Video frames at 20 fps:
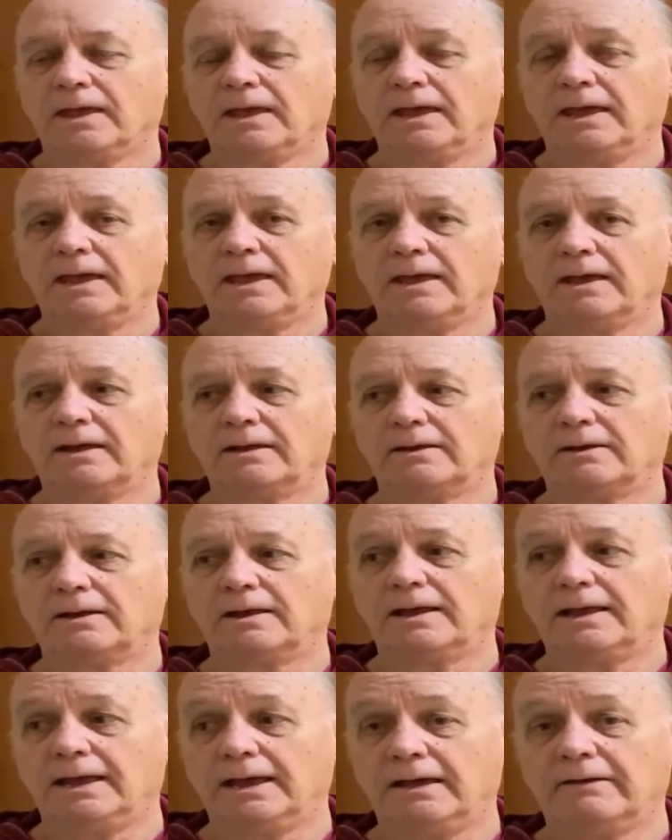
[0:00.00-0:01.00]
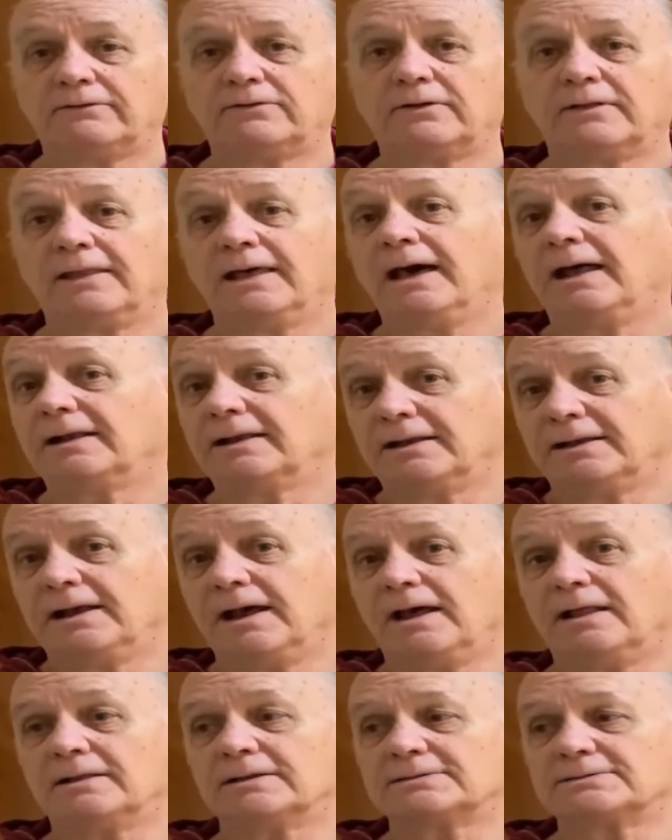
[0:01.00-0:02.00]
And after that
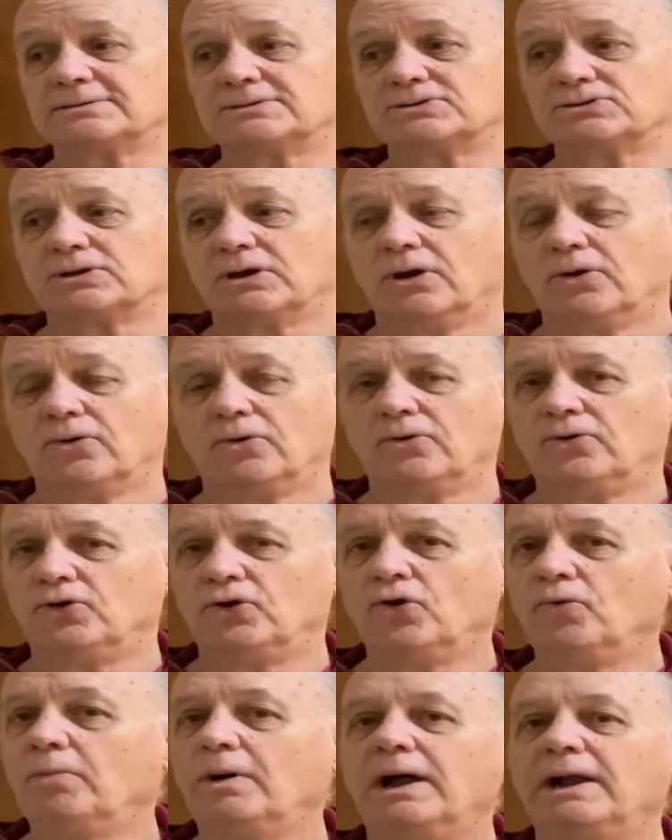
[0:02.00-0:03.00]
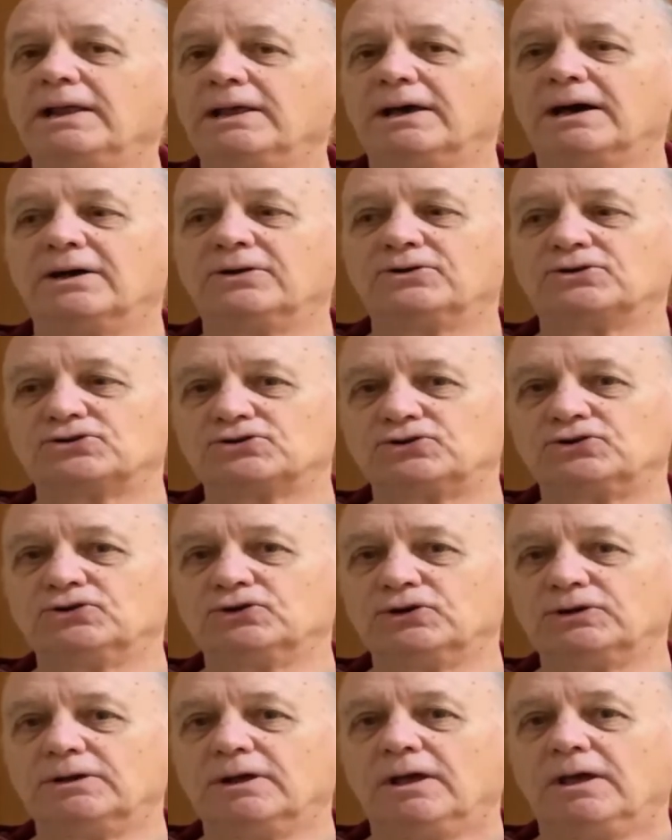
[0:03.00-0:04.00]
analysis, nobody
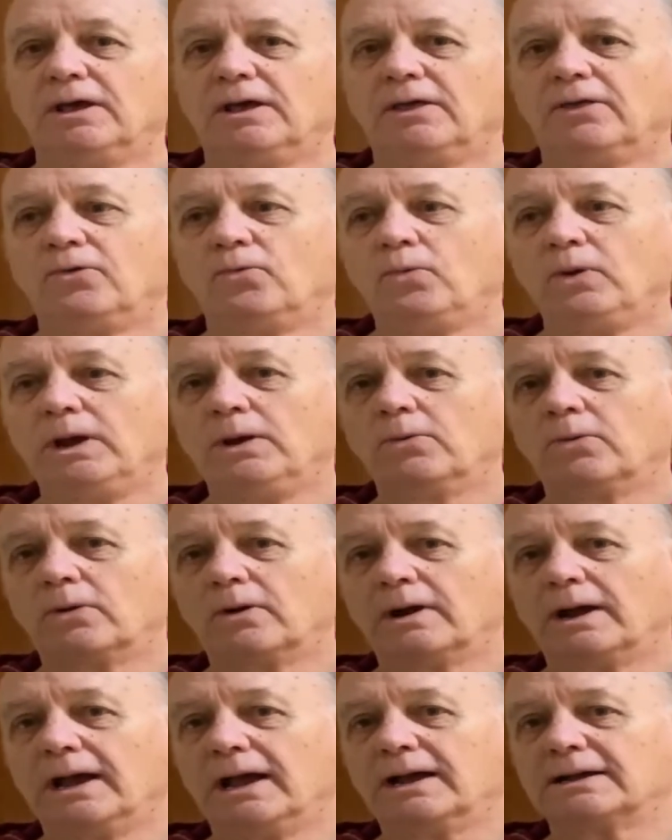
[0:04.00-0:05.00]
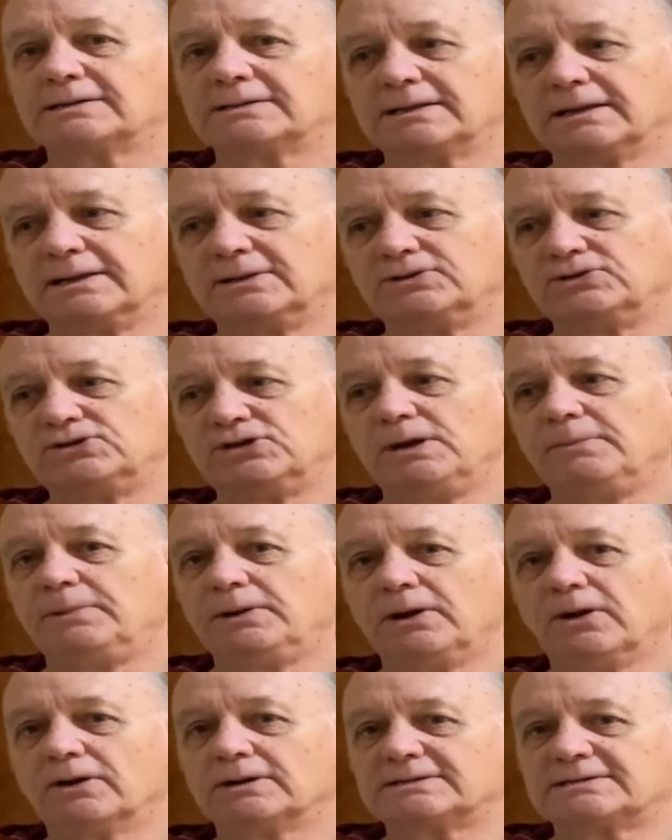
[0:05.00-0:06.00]
understood. We were actually
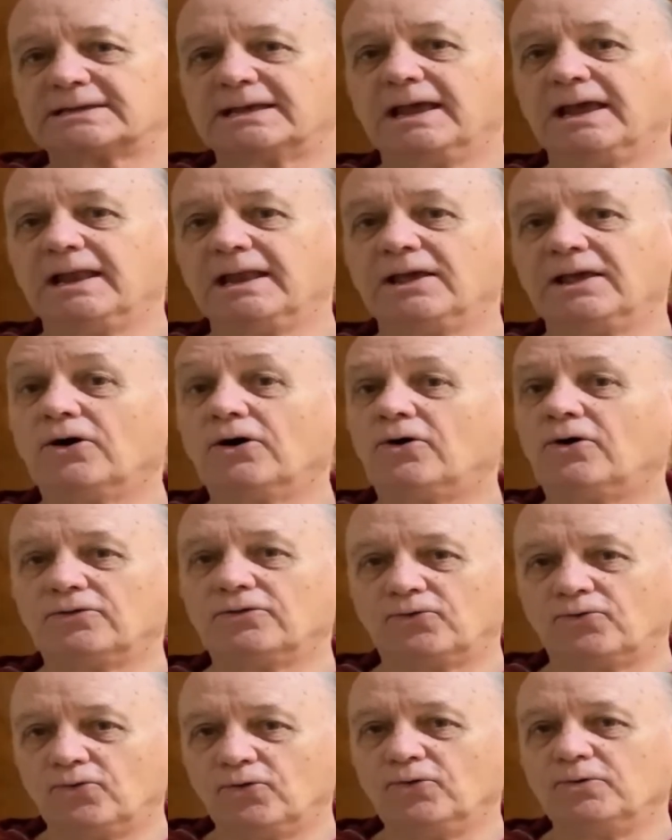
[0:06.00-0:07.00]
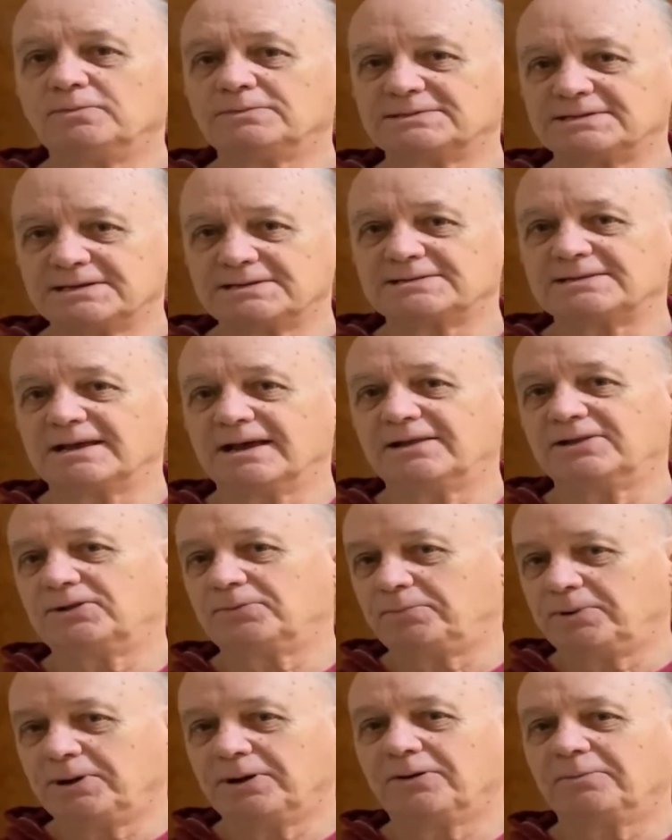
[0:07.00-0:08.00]
GPR scanning all the rooms inside the
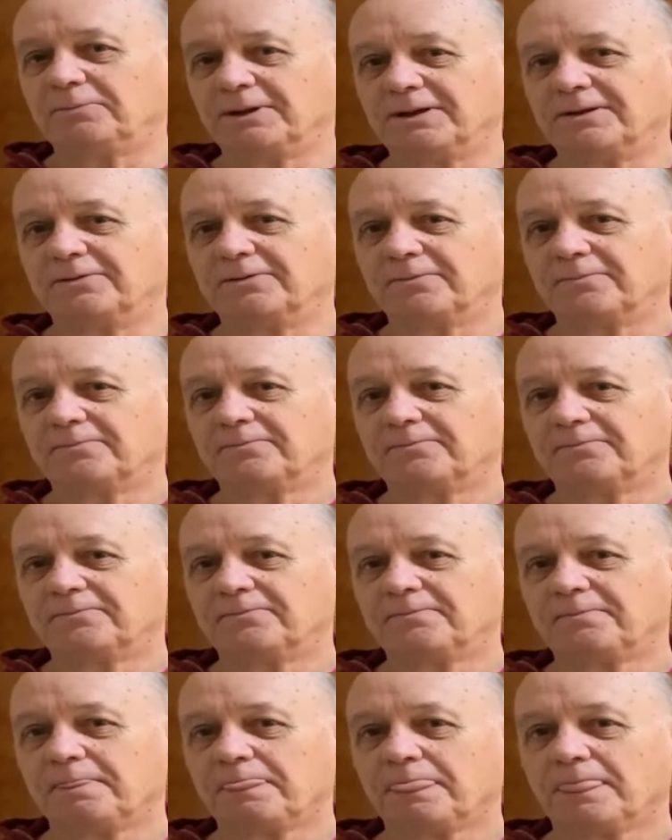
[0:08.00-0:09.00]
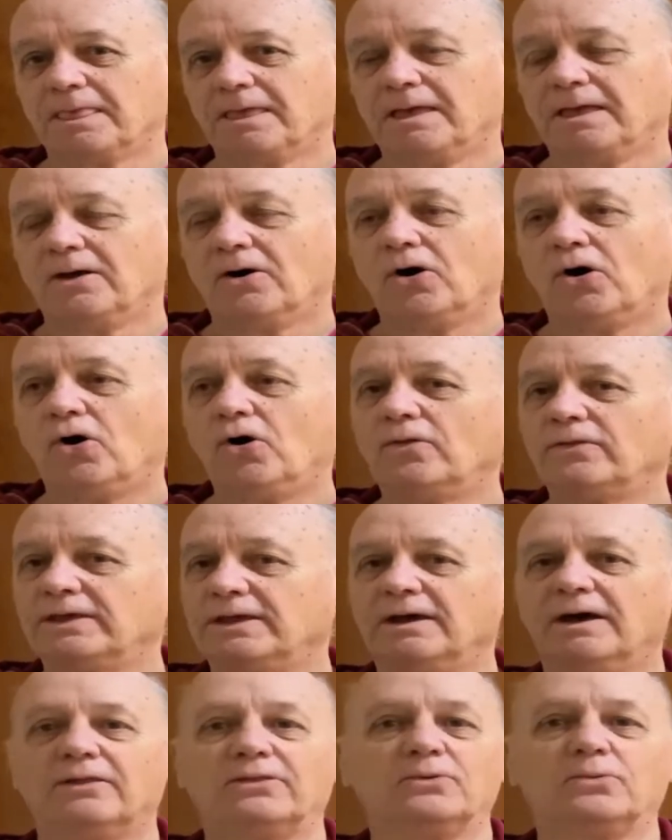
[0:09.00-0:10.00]
pyramid. All
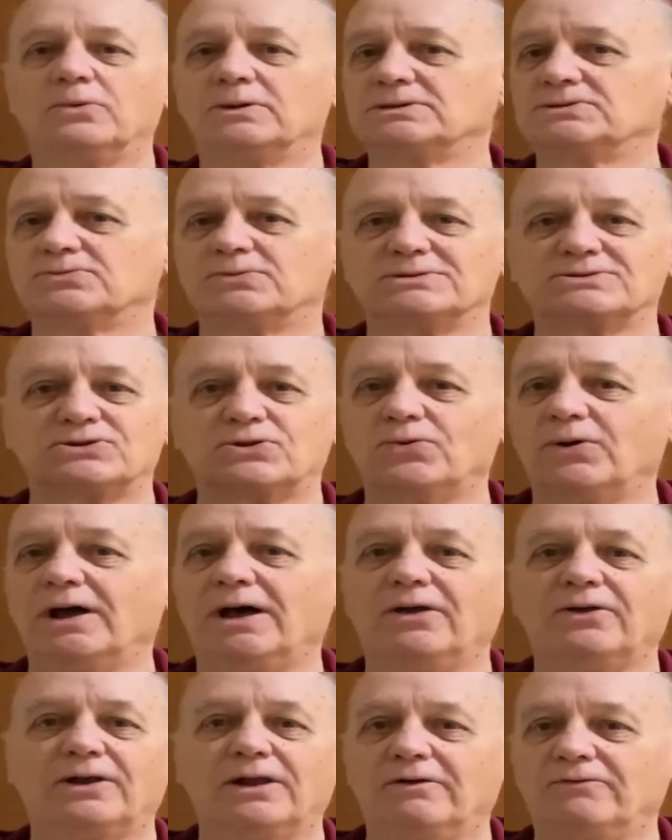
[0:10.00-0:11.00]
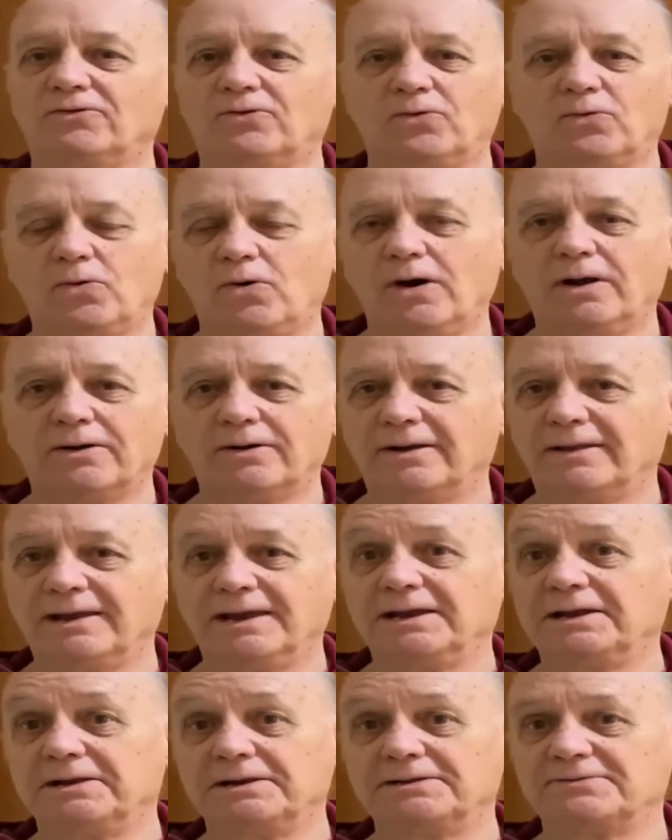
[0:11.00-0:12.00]
the other ones was ground level water, and
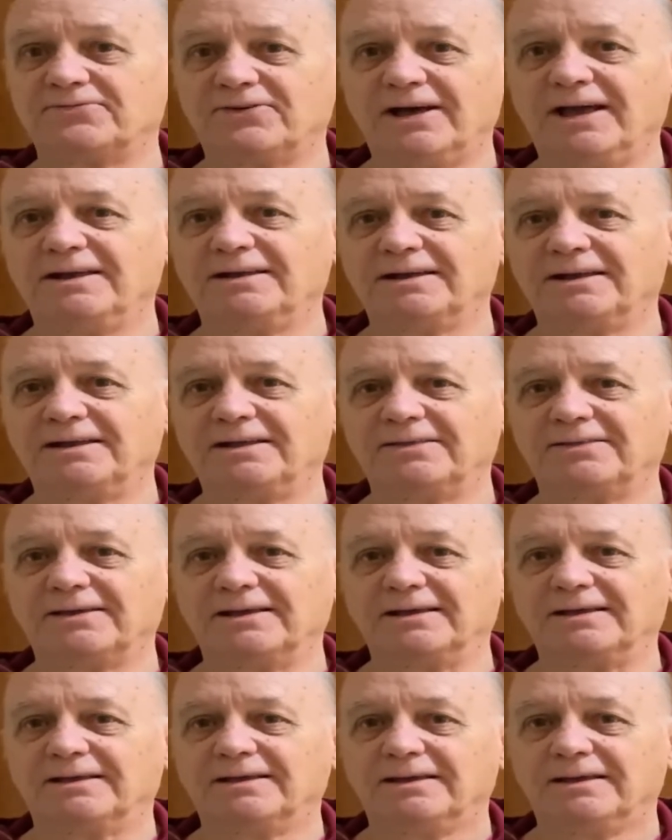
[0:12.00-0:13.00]
they didn't find anything.